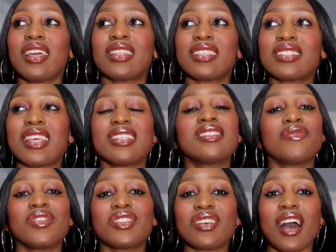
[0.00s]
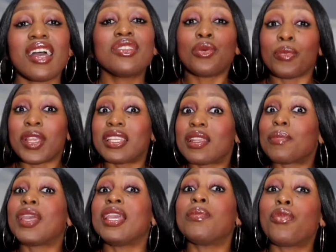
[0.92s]
The sense of entitlement that
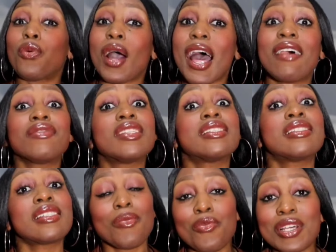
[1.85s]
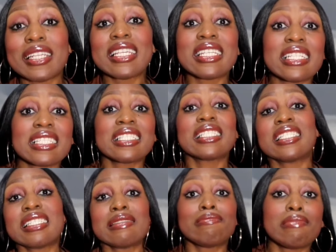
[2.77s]
people have to someone
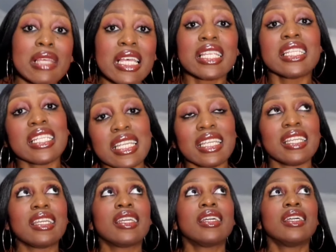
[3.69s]
else's money.